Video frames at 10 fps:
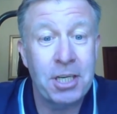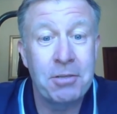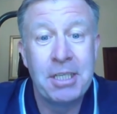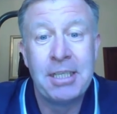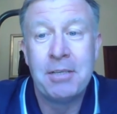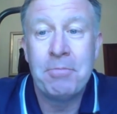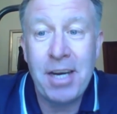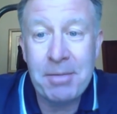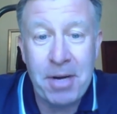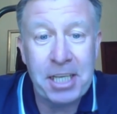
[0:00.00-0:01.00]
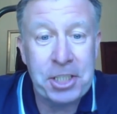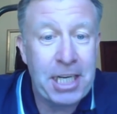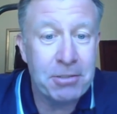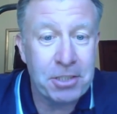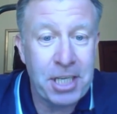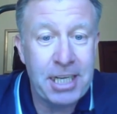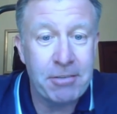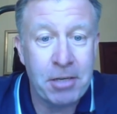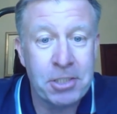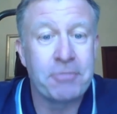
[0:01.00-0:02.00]
So my childhood
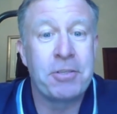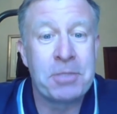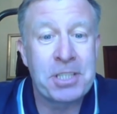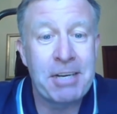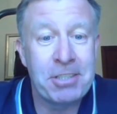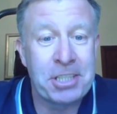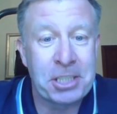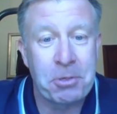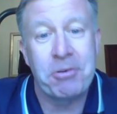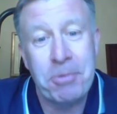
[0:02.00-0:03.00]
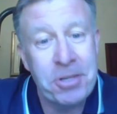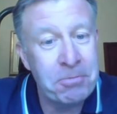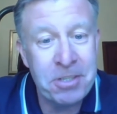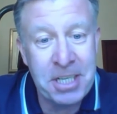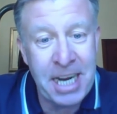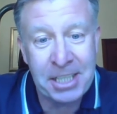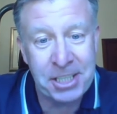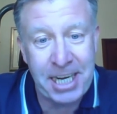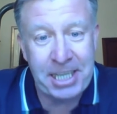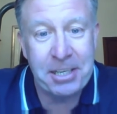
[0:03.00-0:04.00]
heroes from the terraces weren't
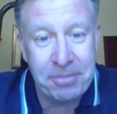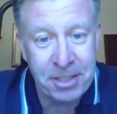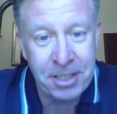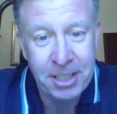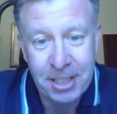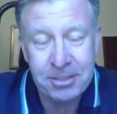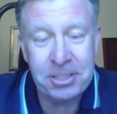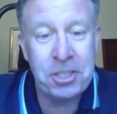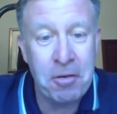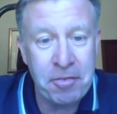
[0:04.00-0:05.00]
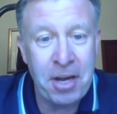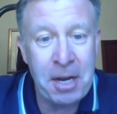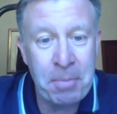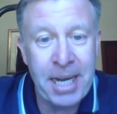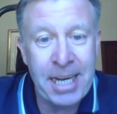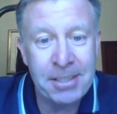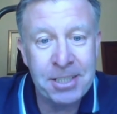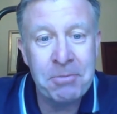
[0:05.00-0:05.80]
actually any of the top flight players.